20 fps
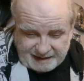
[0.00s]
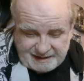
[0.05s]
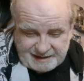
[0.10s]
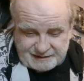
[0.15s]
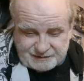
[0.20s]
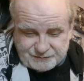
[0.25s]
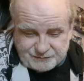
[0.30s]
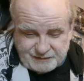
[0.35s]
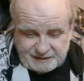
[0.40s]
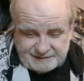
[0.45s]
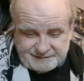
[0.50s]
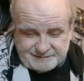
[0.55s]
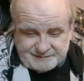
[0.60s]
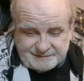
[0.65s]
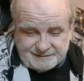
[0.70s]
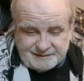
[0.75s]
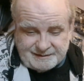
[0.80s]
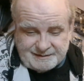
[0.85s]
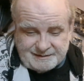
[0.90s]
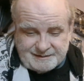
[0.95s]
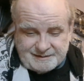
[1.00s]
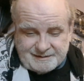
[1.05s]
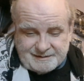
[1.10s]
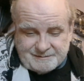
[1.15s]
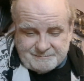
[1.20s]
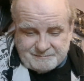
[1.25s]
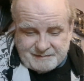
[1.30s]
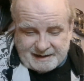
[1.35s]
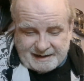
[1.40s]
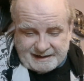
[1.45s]
it's written
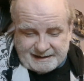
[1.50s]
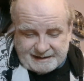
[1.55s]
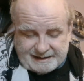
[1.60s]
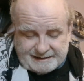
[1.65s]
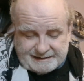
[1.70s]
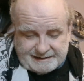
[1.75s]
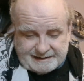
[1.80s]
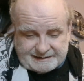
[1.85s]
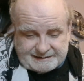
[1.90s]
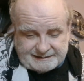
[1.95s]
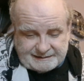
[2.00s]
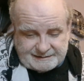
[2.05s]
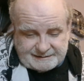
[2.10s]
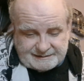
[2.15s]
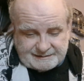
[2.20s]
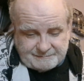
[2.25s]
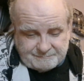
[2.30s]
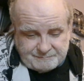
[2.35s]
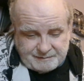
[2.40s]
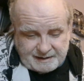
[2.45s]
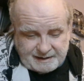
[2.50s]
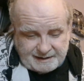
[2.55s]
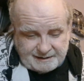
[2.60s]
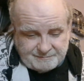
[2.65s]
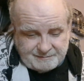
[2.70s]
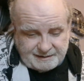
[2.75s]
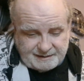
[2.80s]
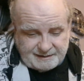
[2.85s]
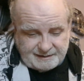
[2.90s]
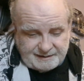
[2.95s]
by Nicholas
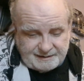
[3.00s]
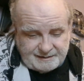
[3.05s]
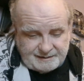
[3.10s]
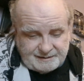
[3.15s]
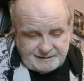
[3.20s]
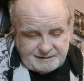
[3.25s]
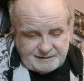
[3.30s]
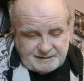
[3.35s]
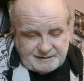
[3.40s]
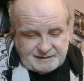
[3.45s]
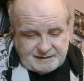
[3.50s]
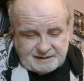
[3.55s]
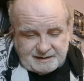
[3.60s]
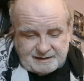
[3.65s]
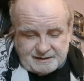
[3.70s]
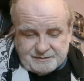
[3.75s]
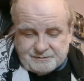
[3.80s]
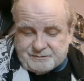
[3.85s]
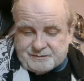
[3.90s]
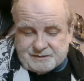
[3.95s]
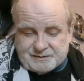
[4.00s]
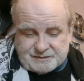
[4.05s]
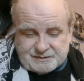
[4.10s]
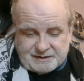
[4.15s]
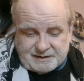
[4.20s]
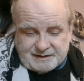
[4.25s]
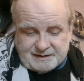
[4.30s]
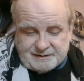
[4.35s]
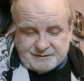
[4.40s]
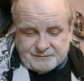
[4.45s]
Palmer, who was
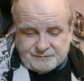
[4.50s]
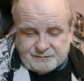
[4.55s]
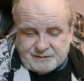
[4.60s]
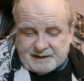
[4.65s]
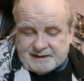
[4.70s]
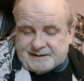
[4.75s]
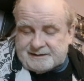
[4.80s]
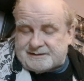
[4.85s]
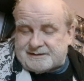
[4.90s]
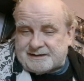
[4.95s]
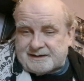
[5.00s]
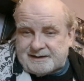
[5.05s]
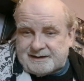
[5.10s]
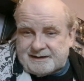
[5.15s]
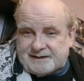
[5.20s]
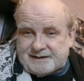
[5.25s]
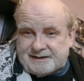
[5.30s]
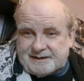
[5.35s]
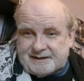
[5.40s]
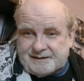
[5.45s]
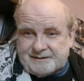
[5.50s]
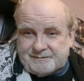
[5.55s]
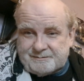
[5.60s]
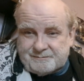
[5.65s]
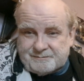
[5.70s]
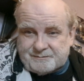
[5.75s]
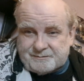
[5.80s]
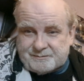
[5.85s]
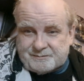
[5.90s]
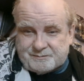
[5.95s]
the writer
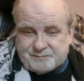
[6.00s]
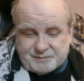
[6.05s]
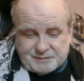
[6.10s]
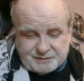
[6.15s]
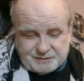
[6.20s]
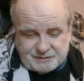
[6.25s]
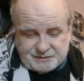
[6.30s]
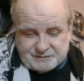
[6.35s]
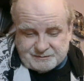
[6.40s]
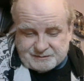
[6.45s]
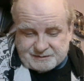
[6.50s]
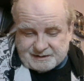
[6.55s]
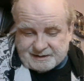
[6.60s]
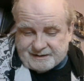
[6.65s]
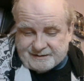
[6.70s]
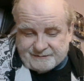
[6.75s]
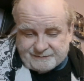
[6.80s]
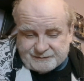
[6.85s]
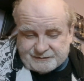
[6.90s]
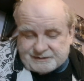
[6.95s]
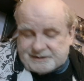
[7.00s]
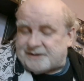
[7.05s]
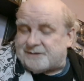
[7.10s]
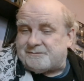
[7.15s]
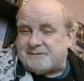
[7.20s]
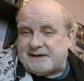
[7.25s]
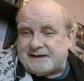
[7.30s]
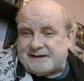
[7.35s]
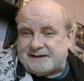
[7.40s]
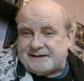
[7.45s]
and producer of so
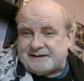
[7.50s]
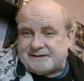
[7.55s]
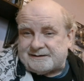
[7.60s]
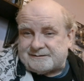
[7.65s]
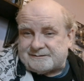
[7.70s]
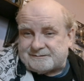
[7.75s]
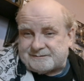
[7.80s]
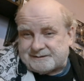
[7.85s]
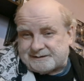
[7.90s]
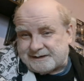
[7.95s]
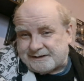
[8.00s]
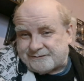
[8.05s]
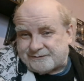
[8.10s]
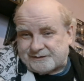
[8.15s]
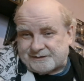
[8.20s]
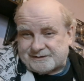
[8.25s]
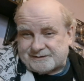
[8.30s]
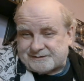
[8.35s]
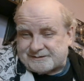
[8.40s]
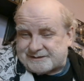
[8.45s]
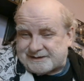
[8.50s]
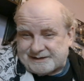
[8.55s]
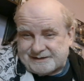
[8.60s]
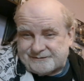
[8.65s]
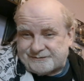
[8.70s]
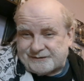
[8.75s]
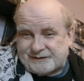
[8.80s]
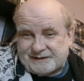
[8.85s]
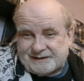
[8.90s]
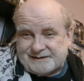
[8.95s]
many different
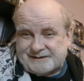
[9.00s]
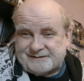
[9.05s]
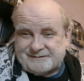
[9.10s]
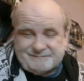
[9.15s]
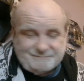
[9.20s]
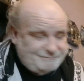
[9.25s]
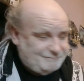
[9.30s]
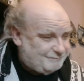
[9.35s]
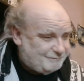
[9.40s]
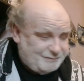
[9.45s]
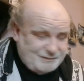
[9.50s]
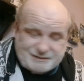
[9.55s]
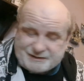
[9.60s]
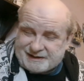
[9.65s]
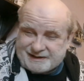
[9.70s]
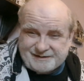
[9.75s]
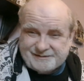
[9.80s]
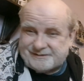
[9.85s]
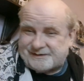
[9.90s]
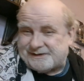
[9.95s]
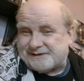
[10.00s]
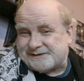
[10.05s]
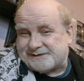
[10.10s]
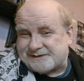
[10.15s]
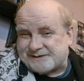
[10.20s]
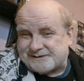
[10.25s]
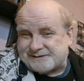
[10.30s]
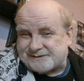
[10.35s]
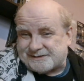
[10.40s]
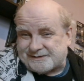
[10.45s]
TV series
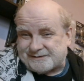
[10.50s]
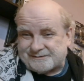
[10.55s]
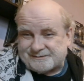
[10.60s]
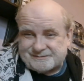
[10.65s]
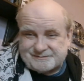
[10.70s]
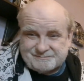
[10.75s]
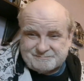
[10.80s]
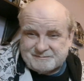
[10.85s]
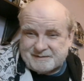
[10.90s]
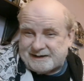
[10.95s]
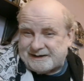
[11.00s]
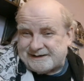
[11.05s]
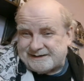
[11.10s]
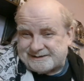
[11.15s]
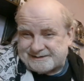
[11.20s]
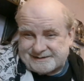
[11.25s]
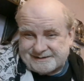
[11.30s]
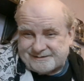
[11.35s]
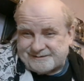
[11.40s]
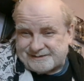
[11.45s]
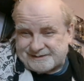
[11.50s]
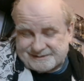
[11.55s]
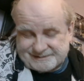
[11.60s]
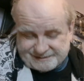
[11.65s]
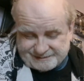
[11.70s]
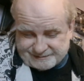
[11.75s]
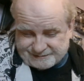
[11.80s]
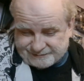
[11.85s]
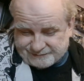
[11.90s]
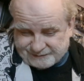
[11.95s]
and mini-series
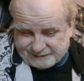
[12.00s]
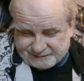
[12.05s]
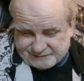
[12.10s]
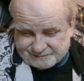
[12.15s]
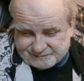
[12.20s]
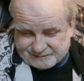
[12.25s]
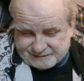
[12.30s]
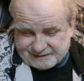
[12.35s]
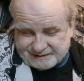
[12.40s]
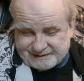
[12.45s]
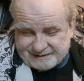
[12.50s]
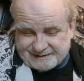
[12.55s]
and films.